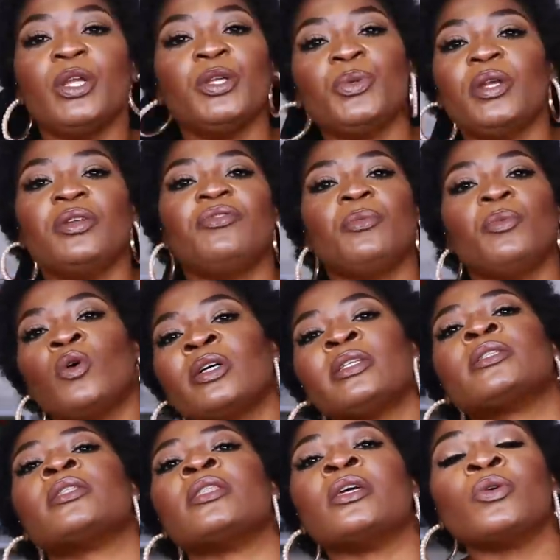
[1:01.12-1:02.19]
2020 for me
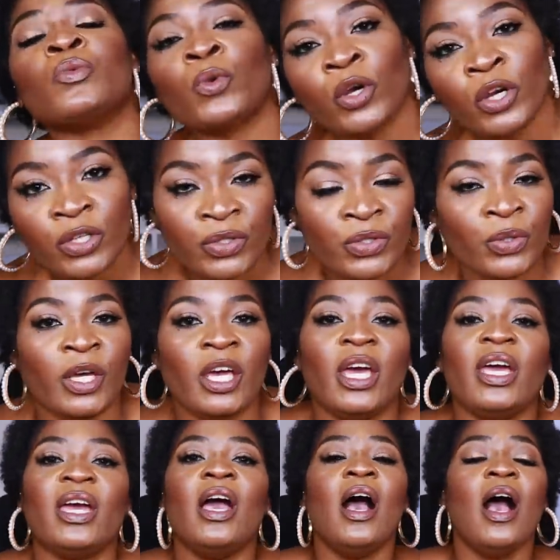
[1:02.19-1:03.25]
was the worst,
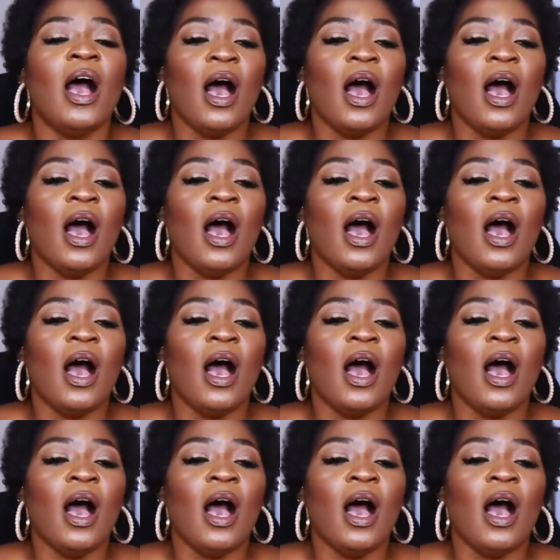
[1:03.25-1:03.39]
okay.